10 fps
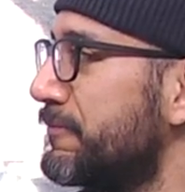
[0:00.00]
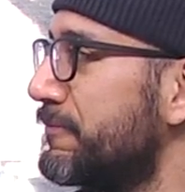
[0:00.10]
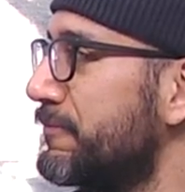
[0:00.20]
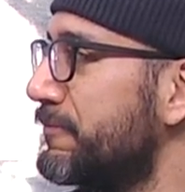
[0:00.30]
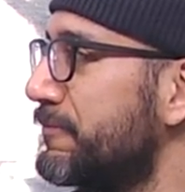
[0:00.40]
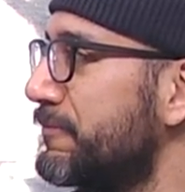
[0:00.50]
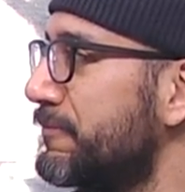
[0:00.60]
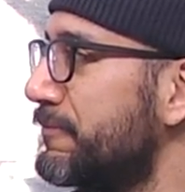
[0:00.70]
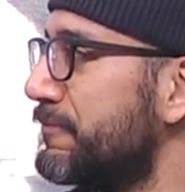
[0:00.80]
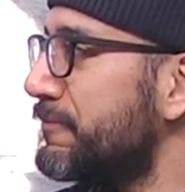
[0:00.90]

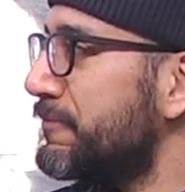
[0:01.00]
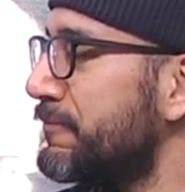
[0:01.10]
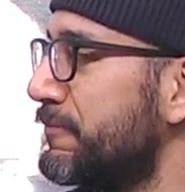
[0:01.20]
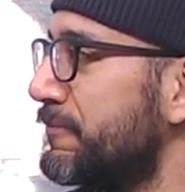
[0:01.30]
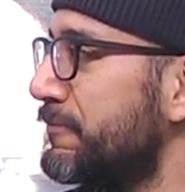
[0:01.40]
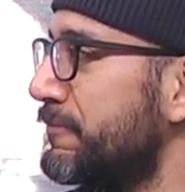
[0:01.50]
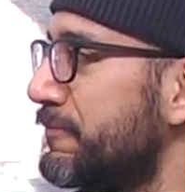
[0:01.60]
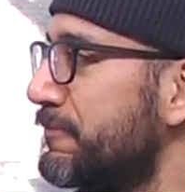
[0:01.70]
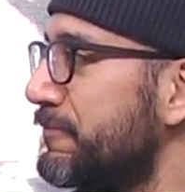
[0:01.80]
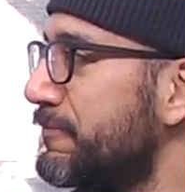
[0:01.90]

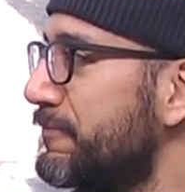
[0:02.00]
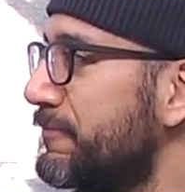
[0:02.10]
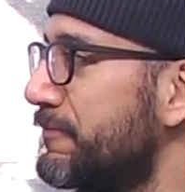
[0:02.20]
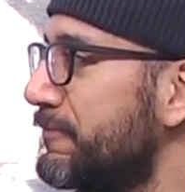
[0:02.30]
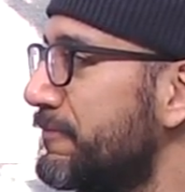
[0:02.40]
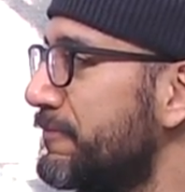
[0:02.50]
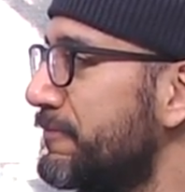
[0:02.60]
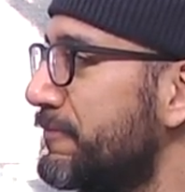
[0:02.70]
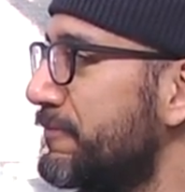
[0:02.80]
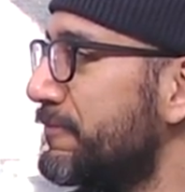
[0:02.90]

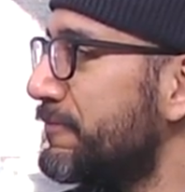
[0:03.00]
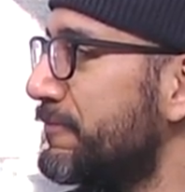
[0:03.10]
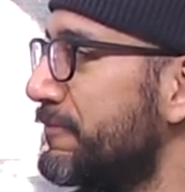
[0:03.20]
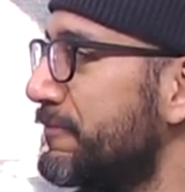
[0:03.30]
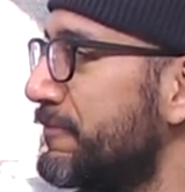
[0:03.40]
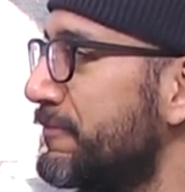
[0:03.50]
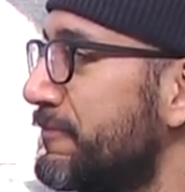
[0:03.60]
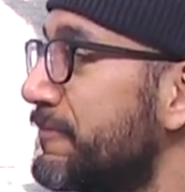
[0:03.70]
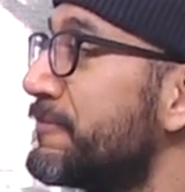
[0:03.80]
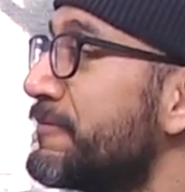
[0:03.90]

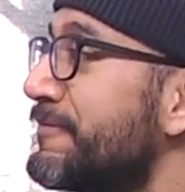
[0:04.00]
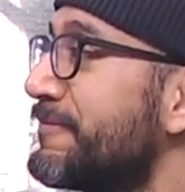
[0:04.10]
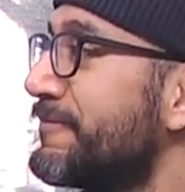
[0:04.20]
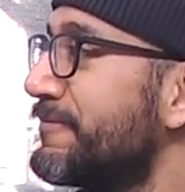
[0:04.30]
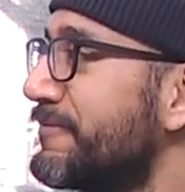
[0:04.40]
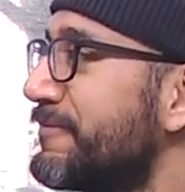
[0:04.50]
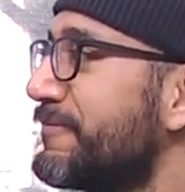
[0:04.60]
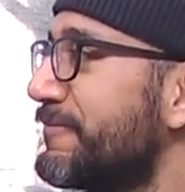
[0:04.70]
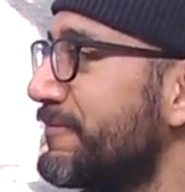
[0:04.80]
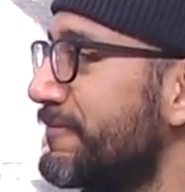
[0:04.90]

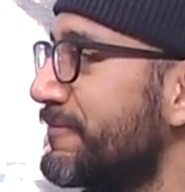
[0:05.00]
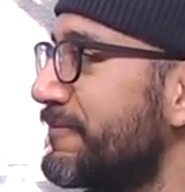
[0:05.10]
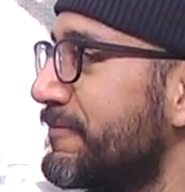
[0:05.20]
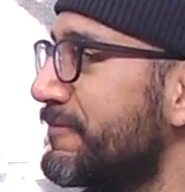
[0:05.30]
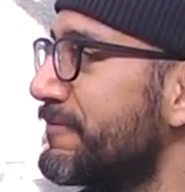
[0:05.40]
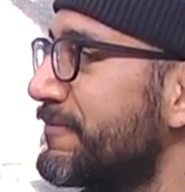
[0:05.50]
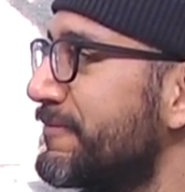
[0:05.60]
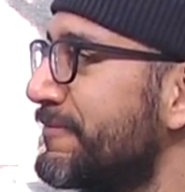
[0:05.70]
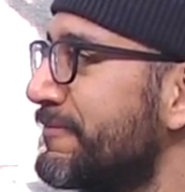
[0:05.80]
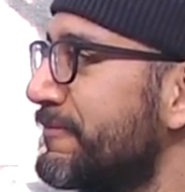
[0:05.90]

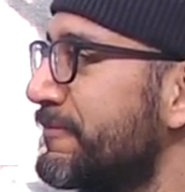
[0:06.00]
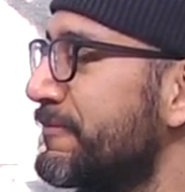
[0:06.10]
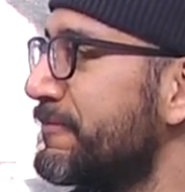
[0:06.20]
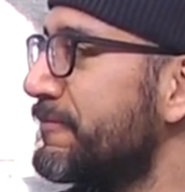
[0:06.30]
This person isn't speaking.